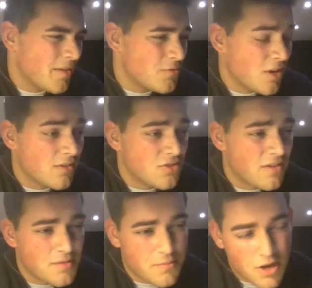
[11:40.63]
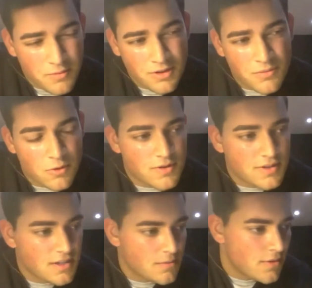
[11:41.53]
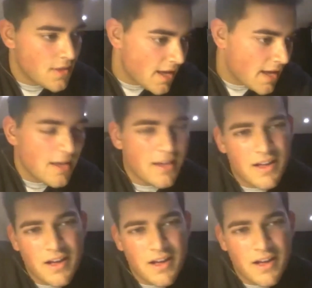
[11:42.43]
think I'm driving up to Birmingham. Got to see someone there.